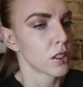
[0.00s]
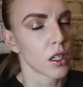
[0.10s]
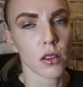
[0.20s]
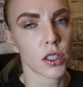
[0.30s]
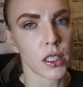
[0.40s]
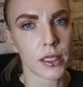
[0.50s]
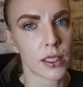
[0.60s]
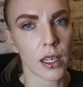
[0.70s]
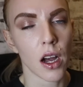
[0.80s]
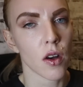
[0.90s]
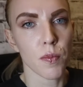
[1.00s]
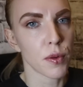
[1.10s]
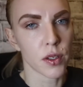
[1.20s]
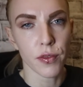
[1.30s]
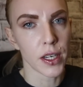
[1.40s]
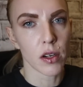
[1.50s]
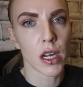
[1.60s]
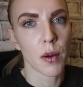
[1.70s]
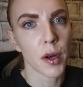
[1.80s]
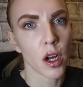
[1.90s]
so she's, I'll put the video
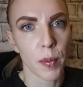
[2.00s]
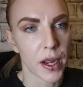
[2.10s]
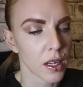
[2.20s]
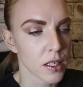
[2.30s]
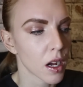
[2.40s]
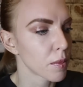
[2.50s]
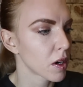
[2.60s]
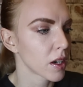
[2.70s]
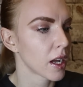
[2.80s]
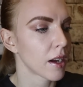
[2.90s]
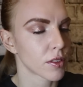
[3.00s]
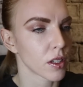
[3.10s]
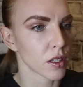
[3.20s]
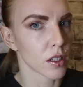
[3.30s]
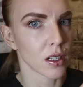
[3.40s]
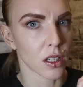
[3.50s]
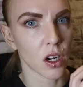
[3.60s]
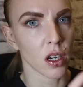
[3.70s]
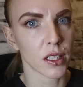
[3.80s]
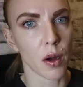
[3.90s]
down below because I'm going to have to
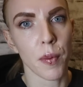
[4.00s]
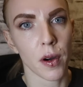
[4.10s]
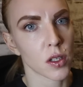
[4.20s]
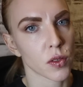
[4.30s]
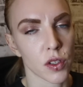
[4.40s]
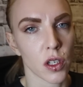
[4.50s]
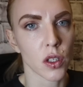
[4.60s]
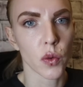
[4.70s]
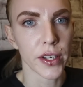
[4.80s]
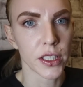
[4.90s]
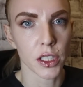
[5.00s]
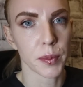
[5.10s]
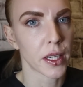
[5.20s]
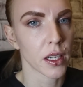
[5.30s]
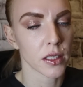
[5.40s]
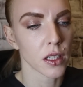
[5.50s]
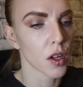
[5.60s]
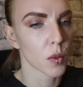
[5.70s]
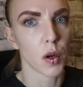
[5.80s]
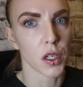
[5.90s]
cut out parts of certain questions because
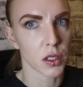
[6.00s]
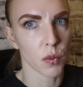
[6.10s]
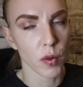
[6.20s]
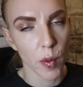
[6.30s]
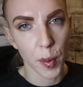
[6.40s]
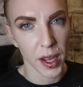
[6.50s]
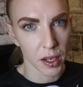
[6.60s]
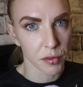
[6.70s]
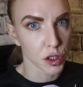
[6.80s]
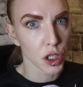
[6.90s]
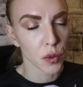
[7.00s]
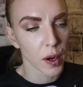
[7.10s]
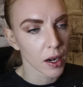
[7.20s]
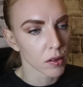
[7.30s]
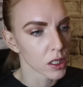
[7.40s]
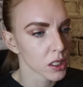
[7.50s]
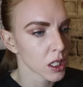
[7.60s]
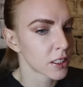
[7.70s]
otherwise we will be here for two hours.